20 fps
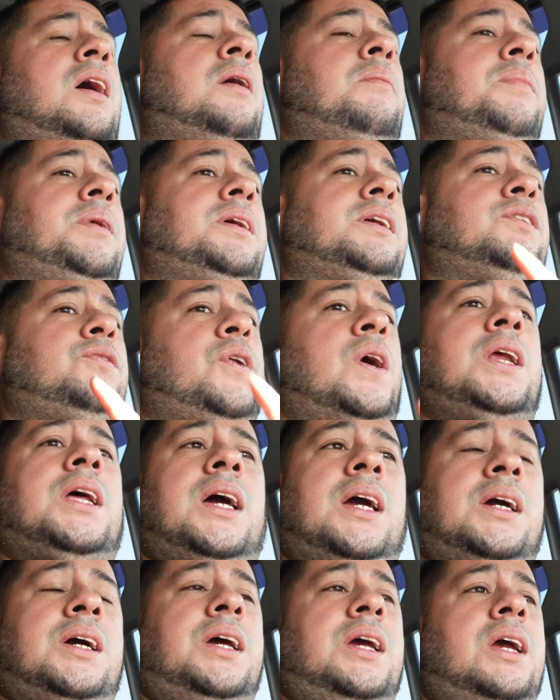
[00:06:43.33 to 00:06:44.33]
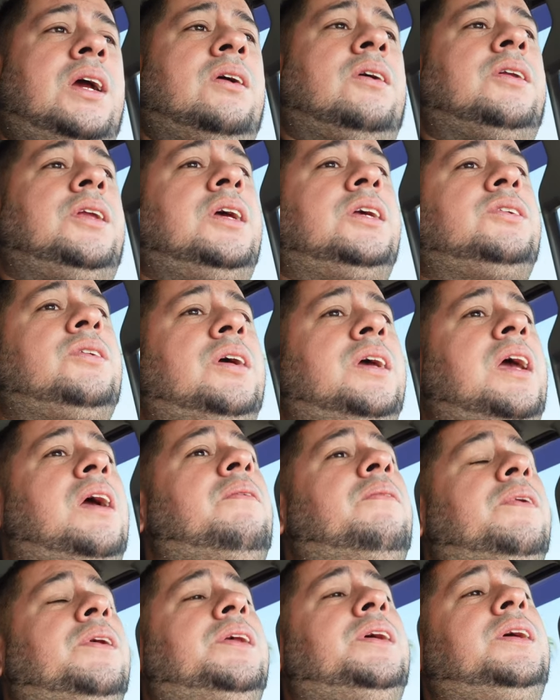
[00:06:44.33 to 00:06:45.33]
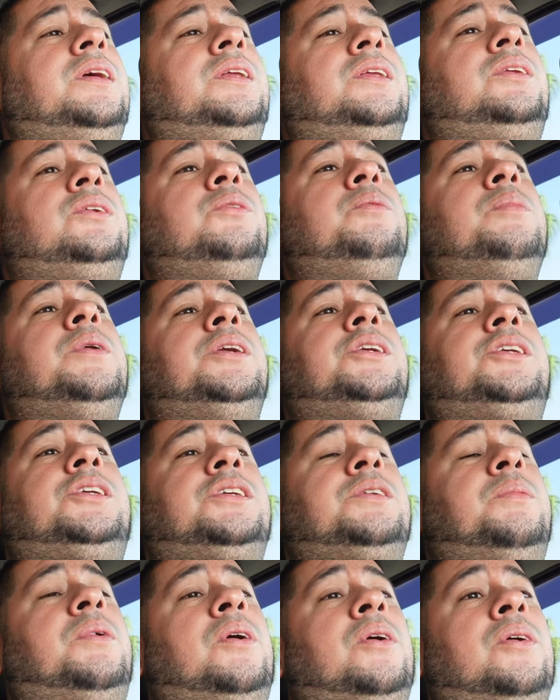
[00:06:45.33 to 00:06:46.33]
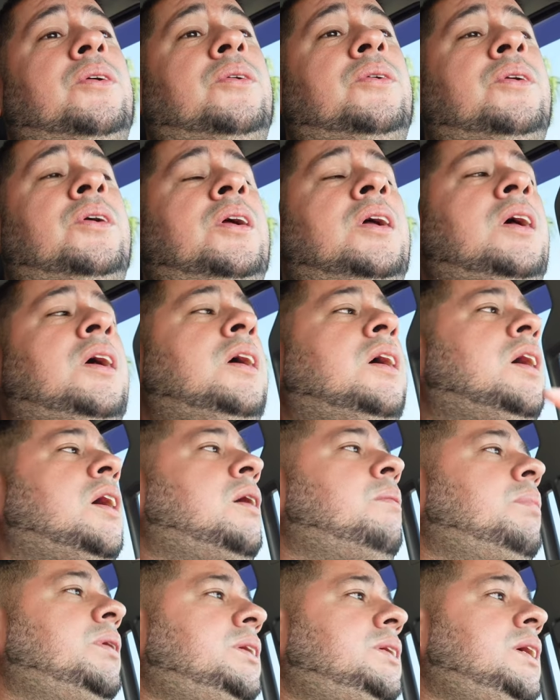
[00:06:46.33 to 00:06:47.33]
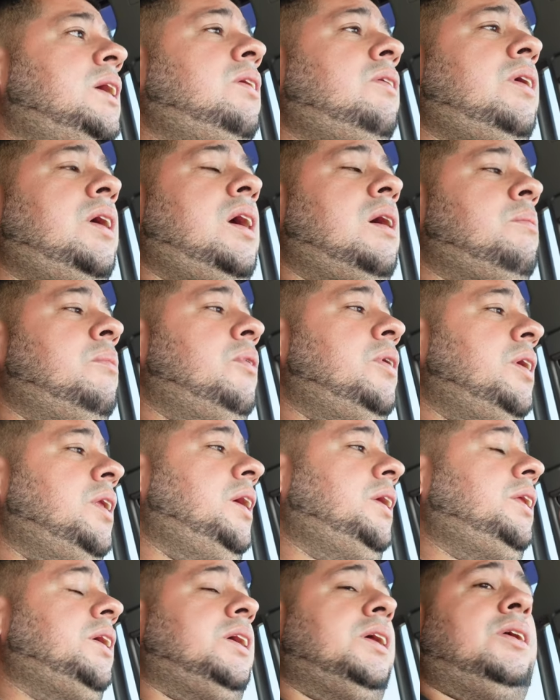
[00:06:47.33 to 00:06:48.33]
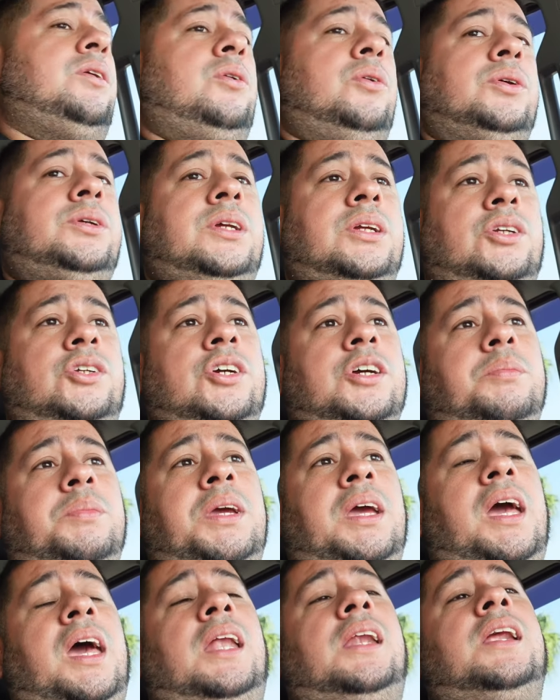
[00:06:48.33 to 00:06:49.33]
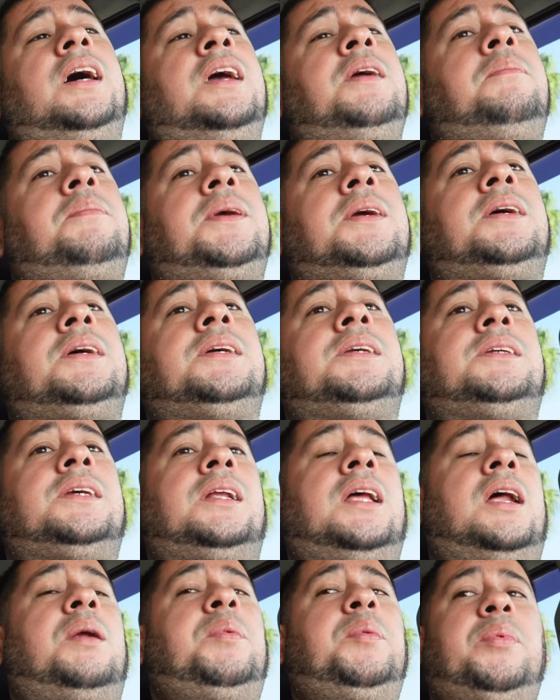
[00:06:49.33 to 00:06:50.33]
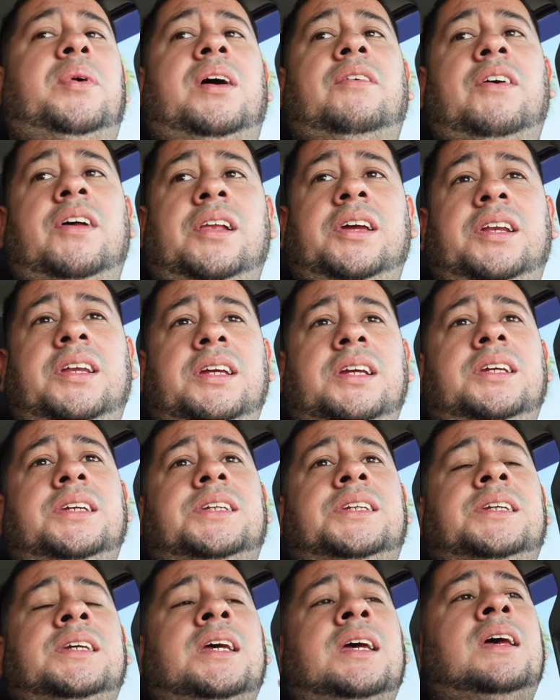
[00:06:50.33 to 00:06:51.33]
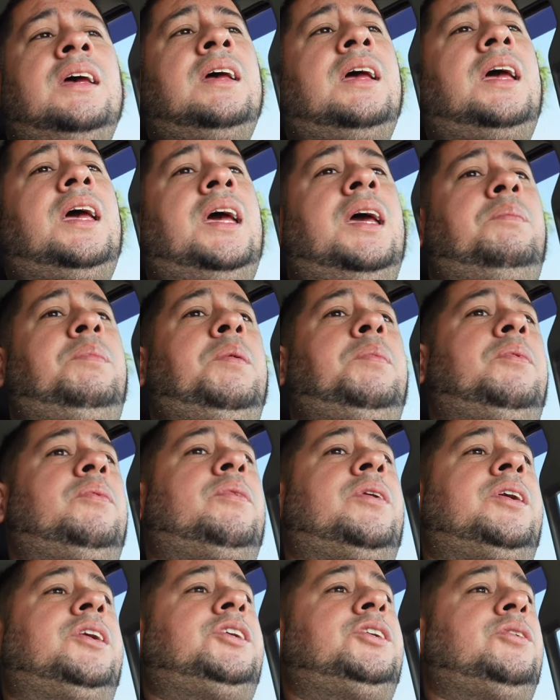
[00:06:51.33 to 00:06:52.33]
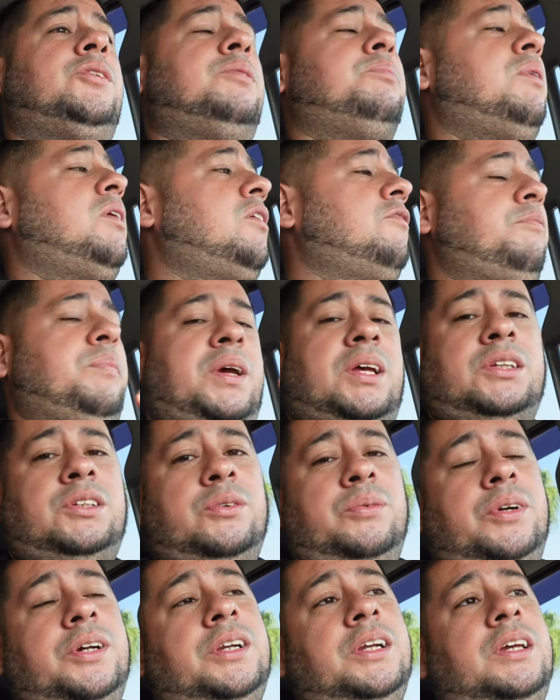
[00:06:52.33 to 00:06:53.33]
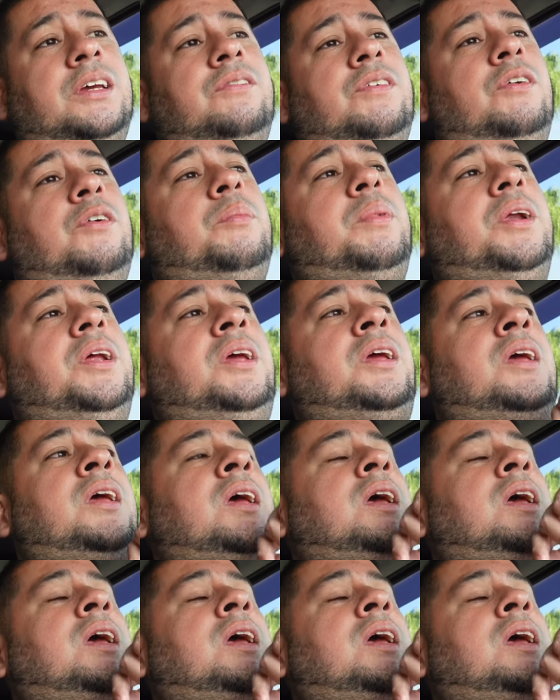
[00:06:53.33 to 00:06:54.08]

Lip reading: because Friday I cut hair all day, so I can't really do much tomorrow. But Saturday, I'm more than likely going to host a truck meet at night because a lot of people have LEDs and people want to show them off, man. So we're going to give everybody